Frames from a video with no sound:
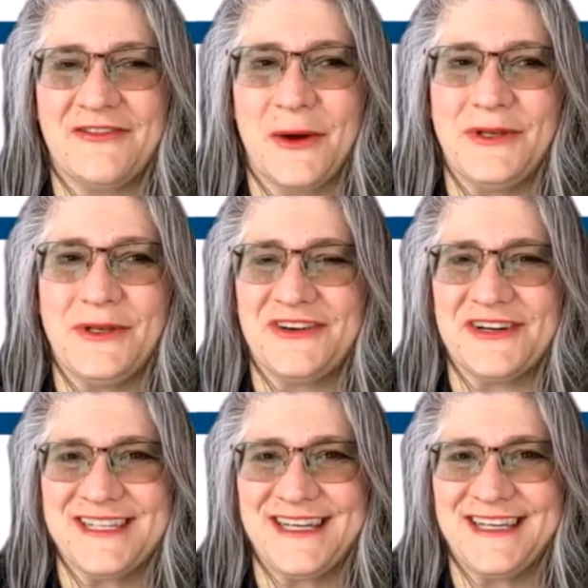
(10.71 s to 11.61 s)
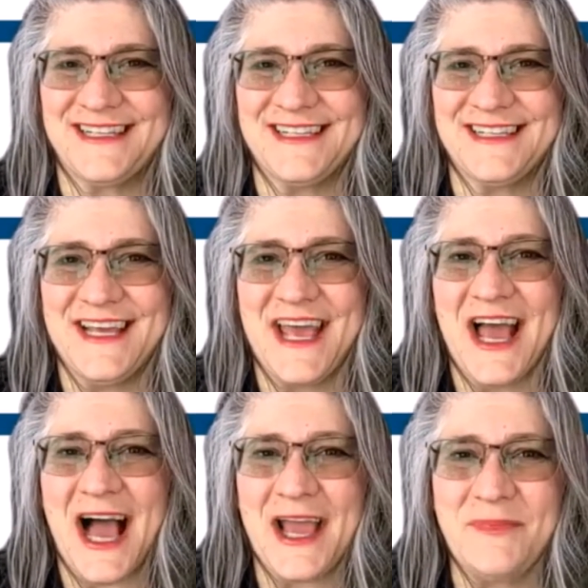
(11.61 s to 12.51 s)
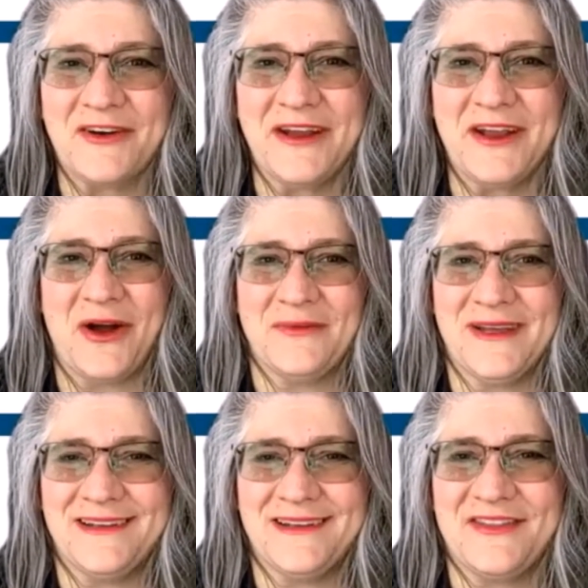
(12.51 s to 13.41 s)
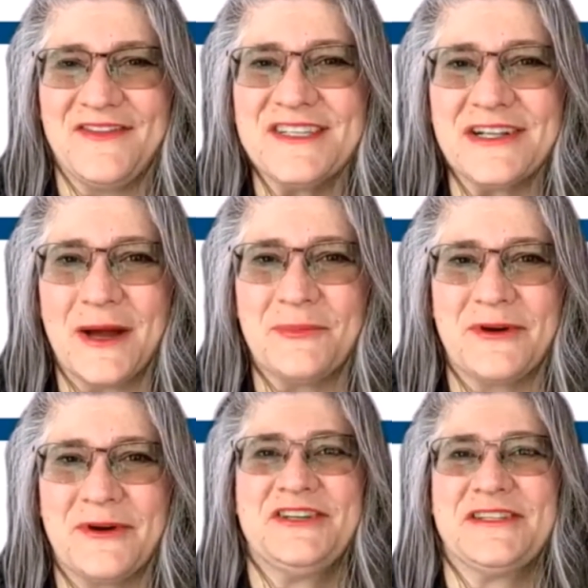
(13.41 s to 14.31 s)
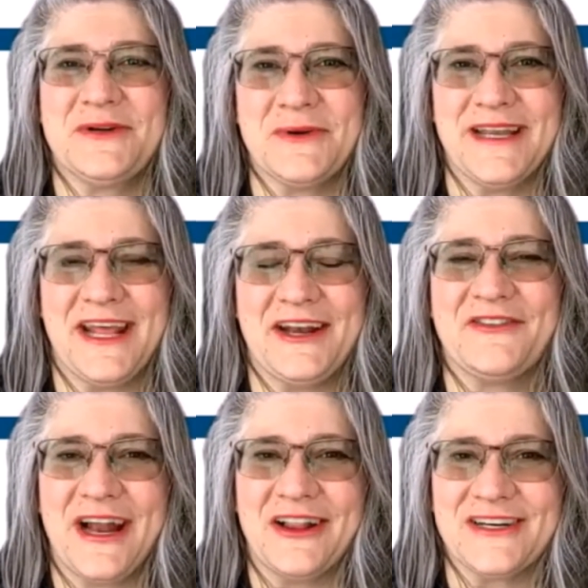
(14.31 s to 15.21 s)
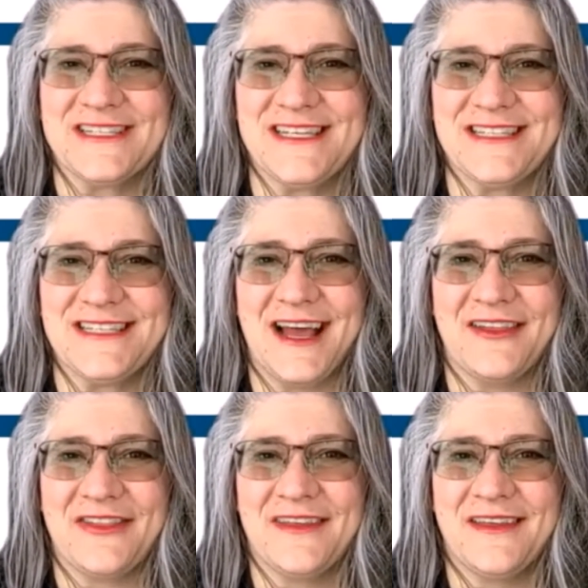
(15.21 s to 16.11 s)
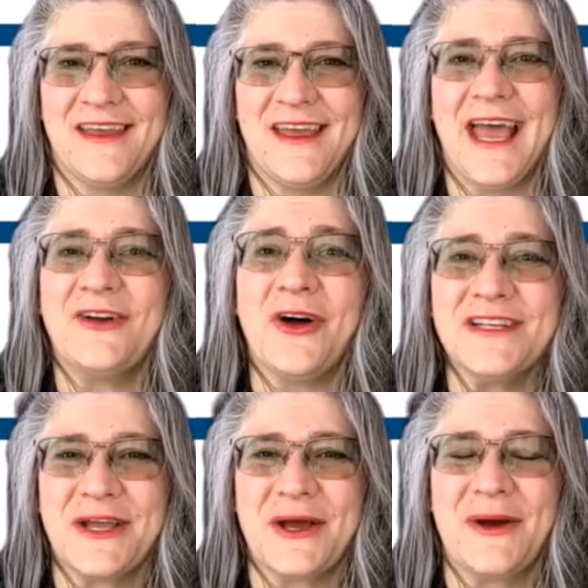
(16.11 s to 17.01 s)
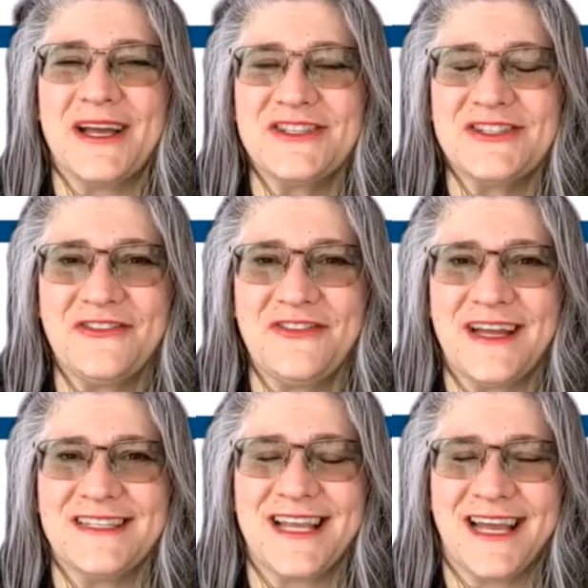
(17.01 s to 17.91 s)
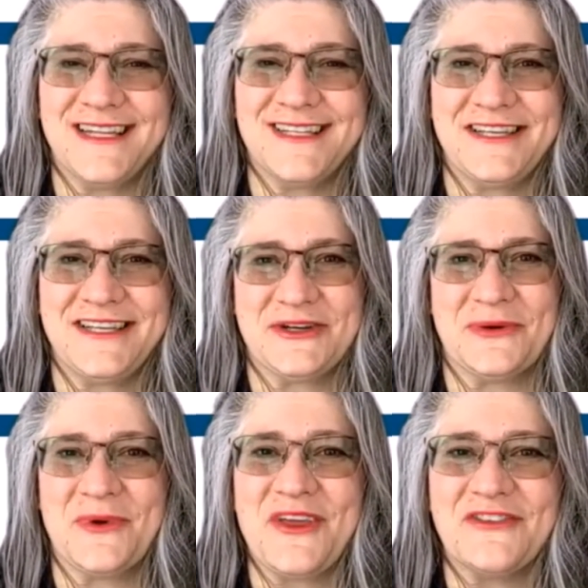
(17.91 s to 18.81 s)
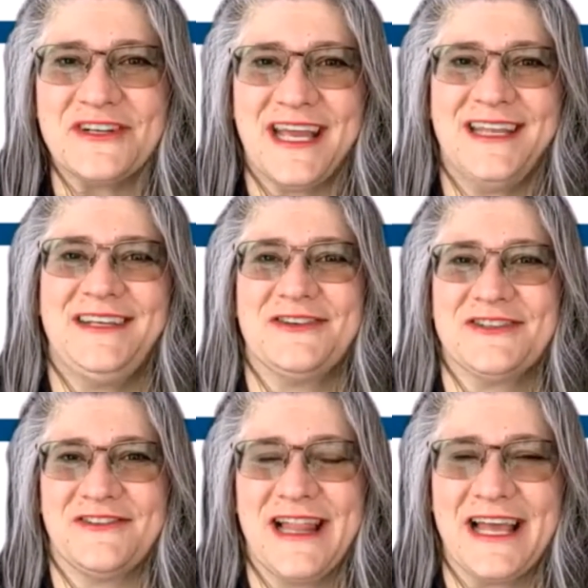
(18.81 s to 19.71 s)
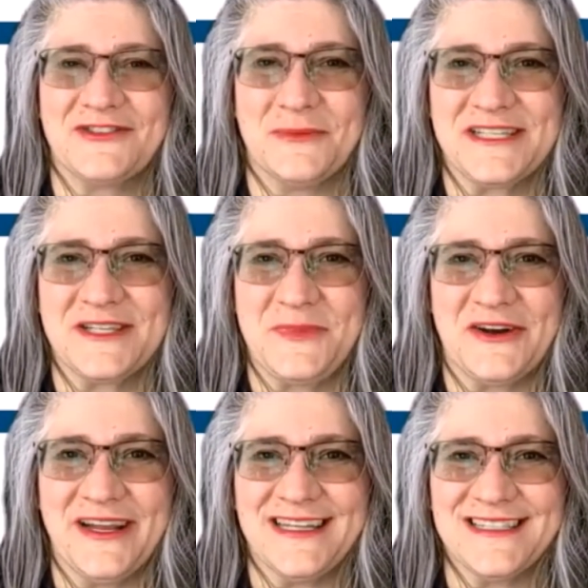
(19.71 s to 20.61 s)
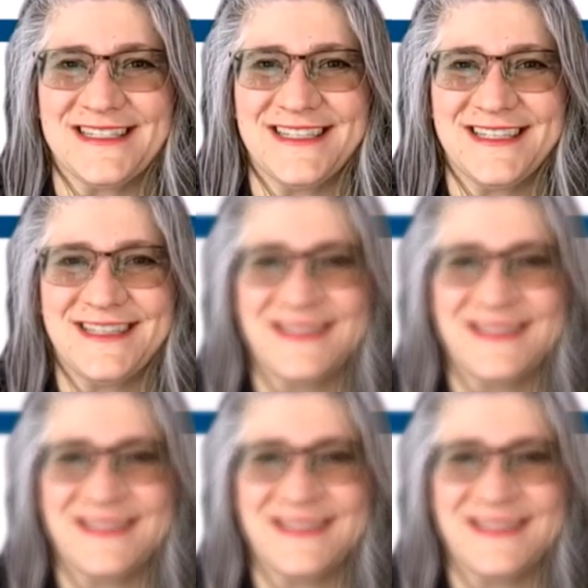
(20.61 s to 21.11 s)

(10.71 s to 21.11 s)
Rowan University. I'm Mary Hartman, the Fiscal Operations Coordinator for LRC South, and also a certified science teacher with over 10 years of classroom experience.